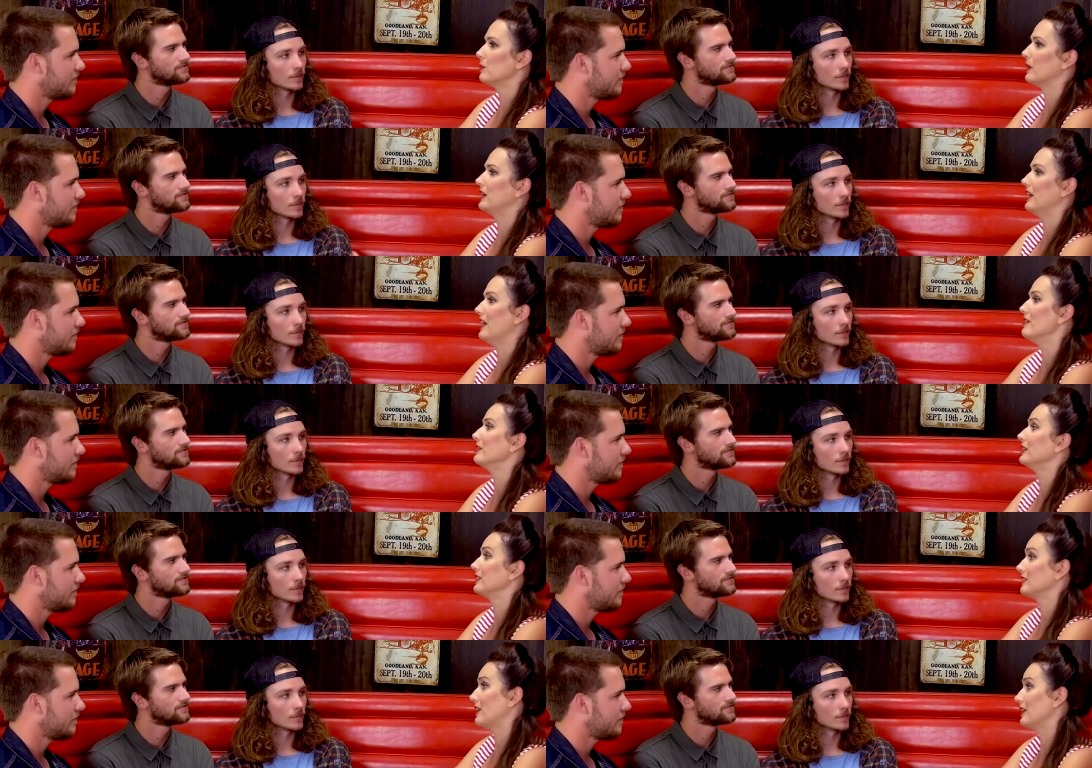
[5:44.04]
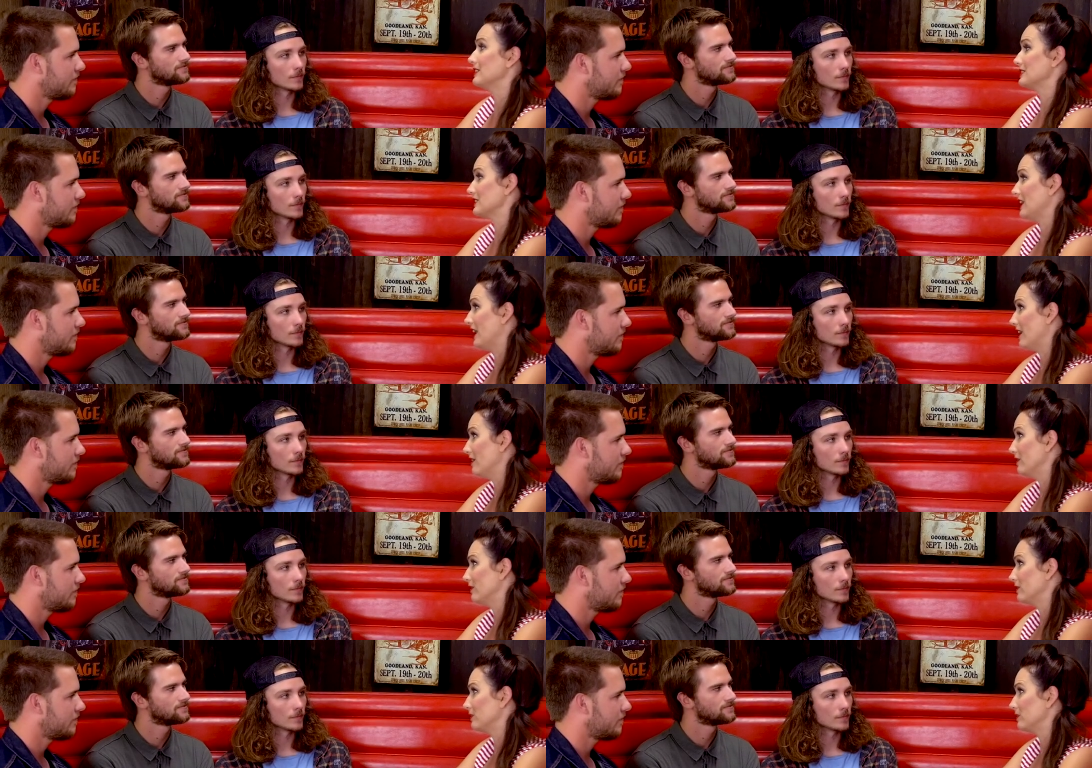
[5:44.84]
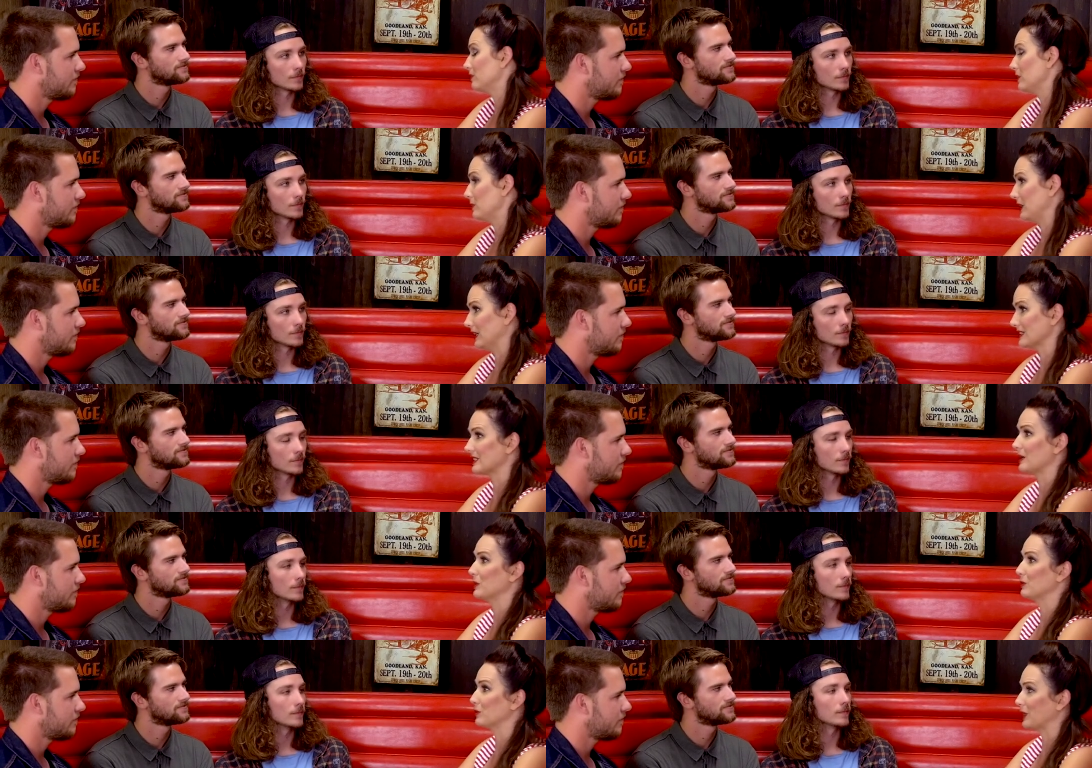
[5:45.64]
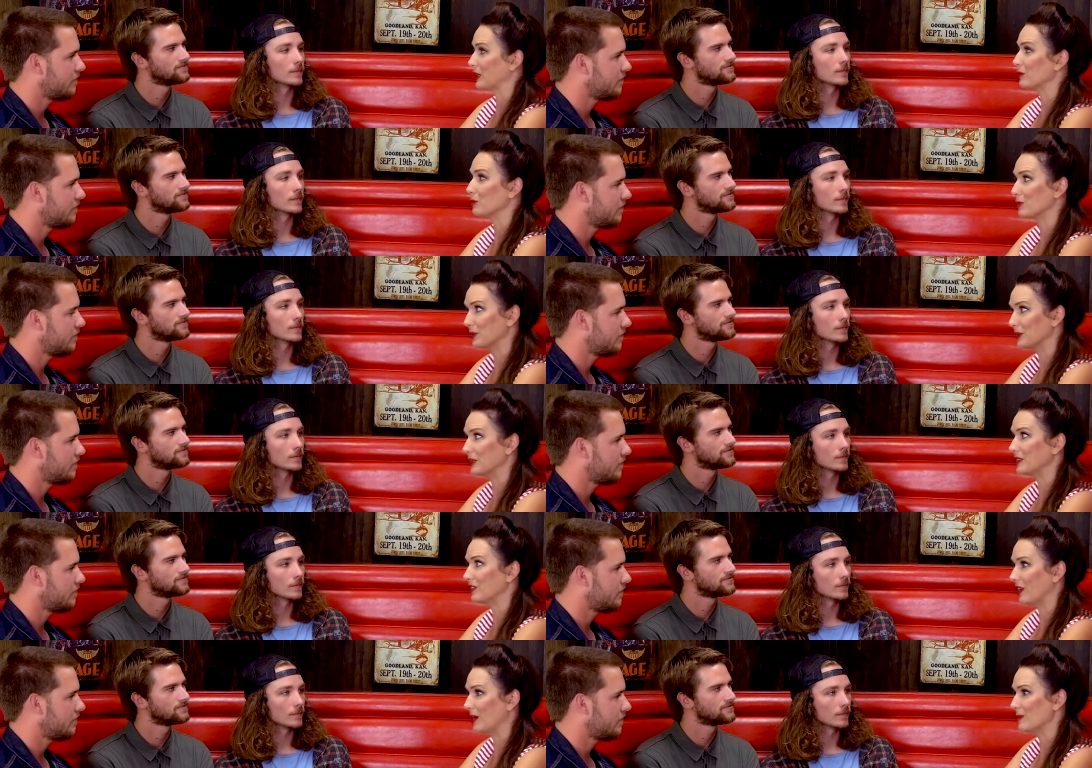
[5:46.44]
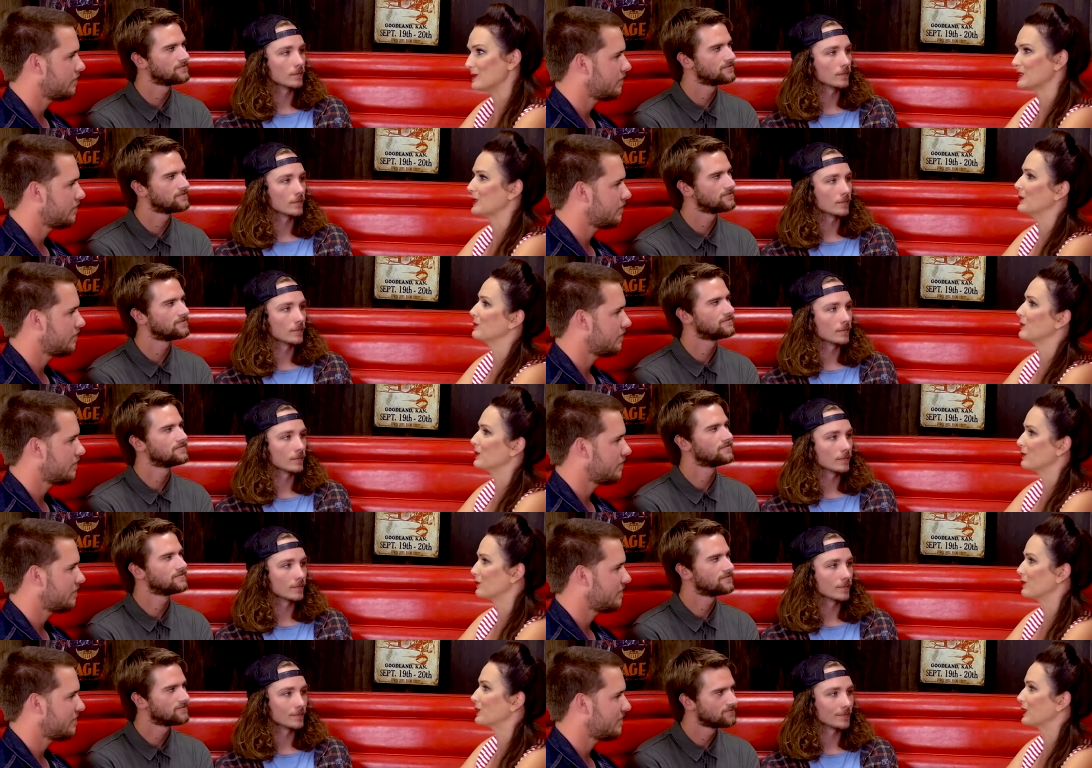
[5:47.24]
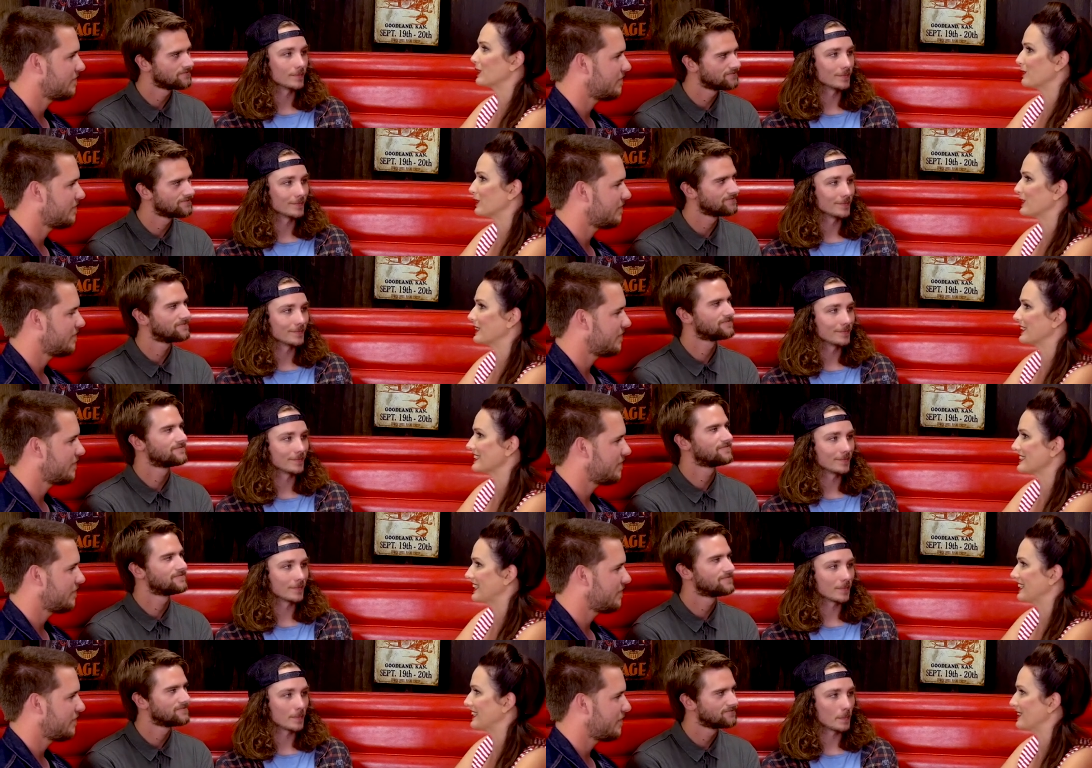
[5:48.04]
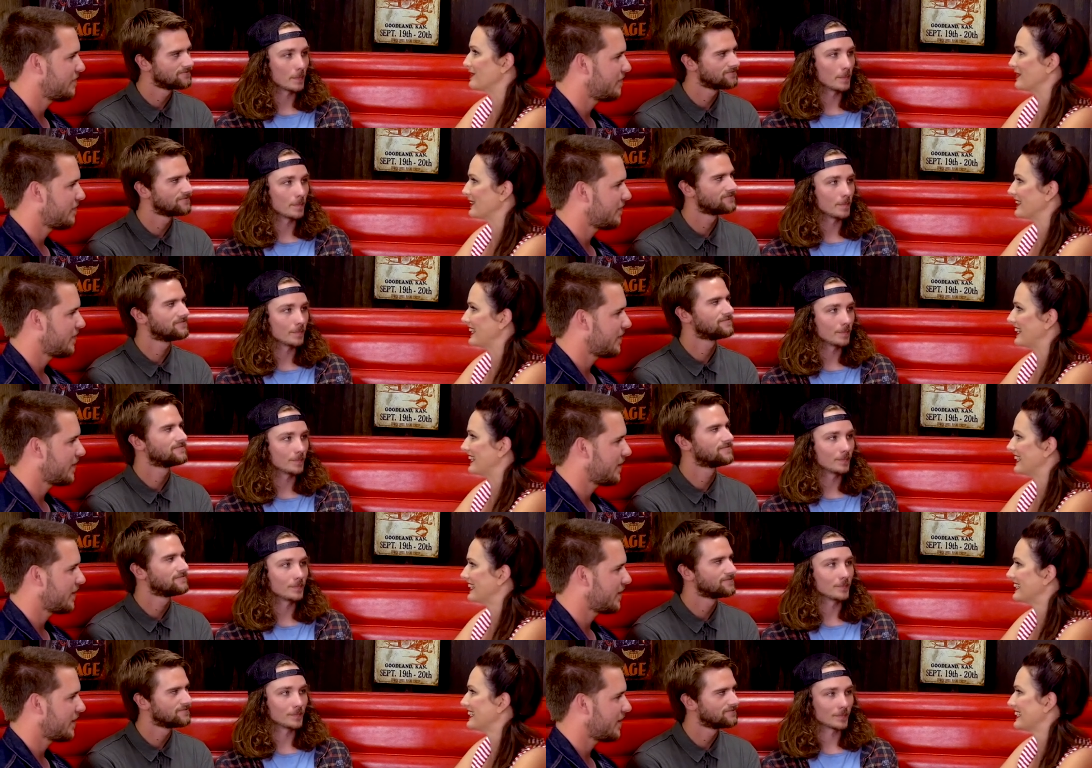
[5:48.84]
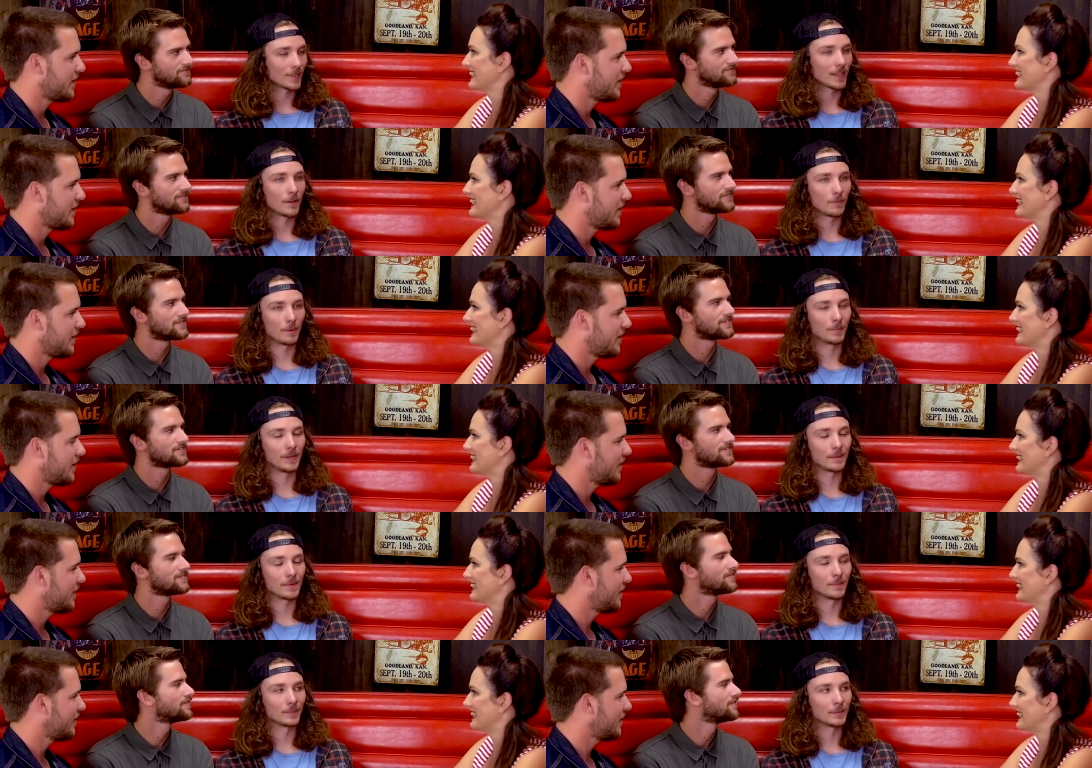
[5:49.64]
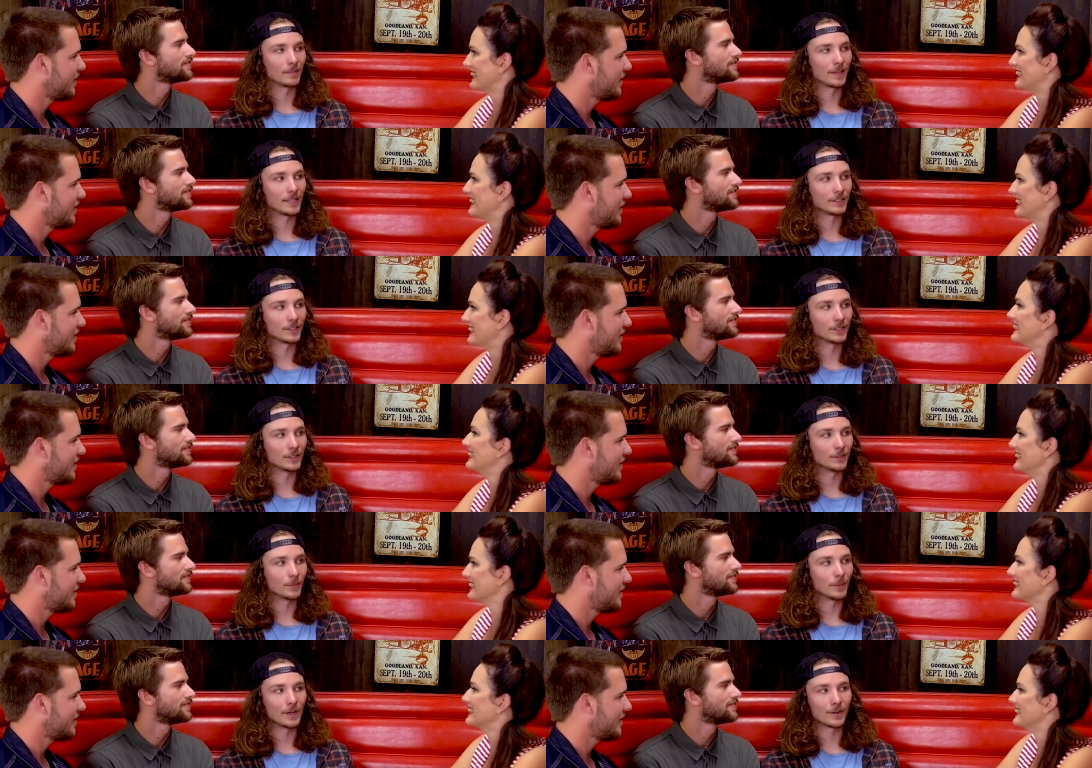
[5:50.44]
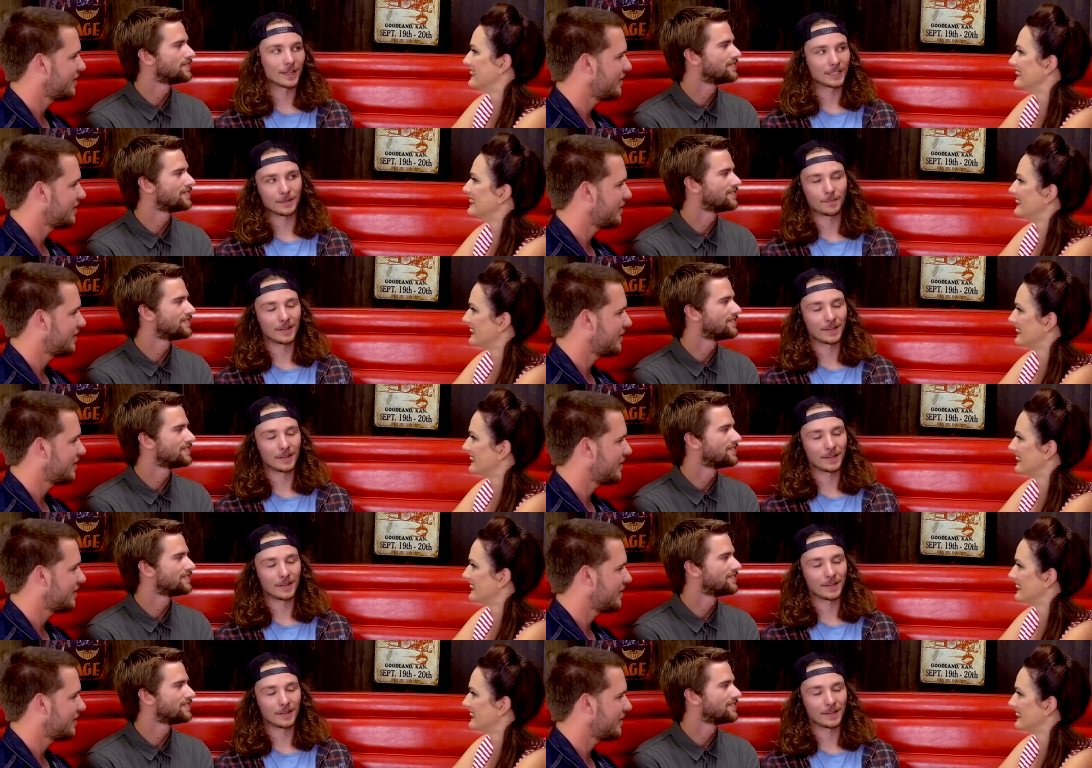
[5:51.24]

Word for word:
Speaker 1: but I haven't gotten to have the bands come and like really jam. So I'm really really excited about that.
Speaker 2: We're pretty pumped to play too. We don't get to